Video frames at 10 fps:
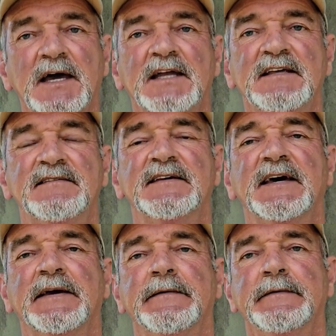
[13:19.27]

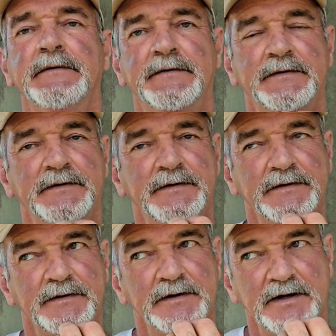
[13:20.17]
anything,
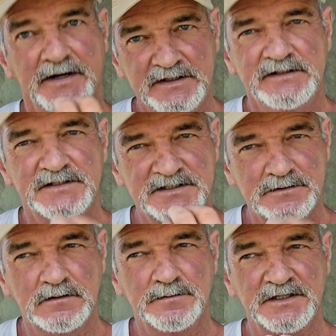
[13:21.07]
any
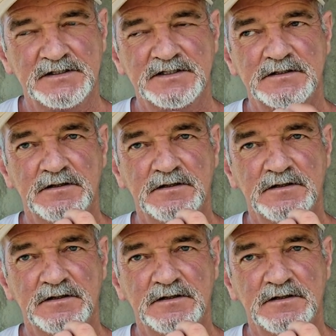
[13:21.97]
disturbance